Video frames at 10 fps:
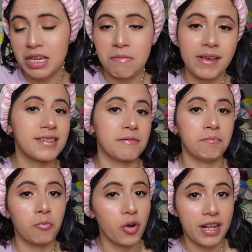He makes
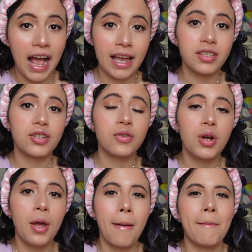more than I do,
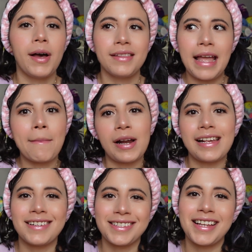but that
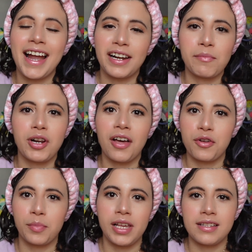money is tied up in
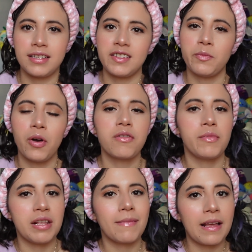other places. Both
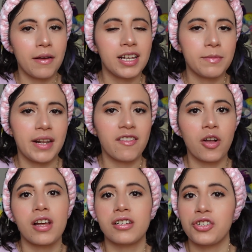me and my husband have
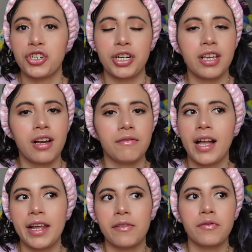gone on a journey of
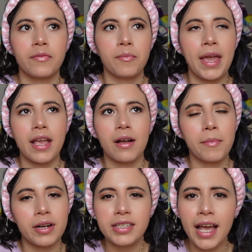kind of paying up
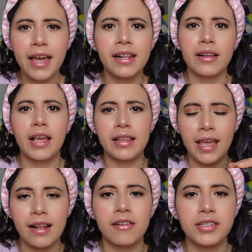our debt and
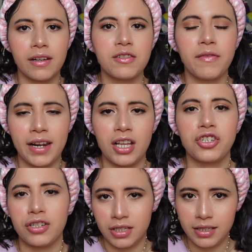getting ourselves
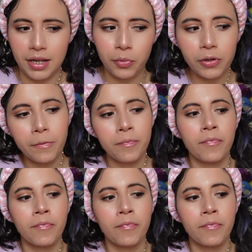financially stable.